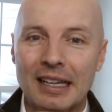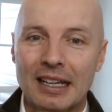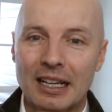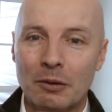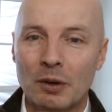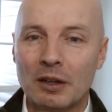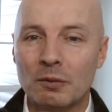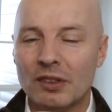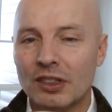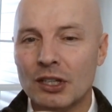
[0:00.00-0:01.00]
Now,
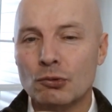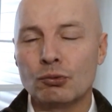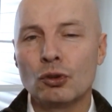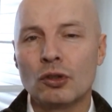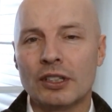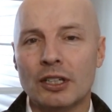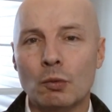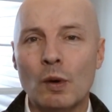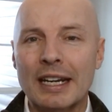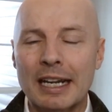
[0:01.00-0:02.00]
when this rule here,
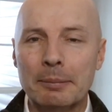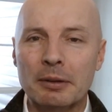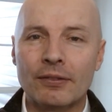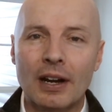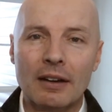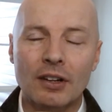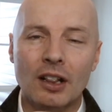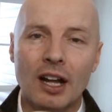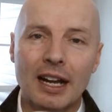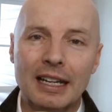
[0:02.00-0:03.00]
wake up at 5
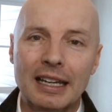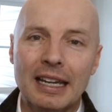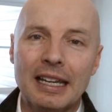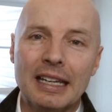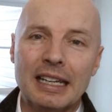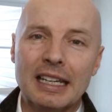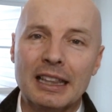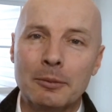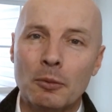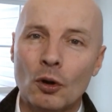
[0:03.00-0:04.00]
o'clock in
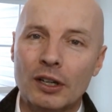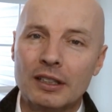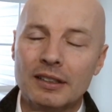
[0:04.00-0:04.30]
the morning,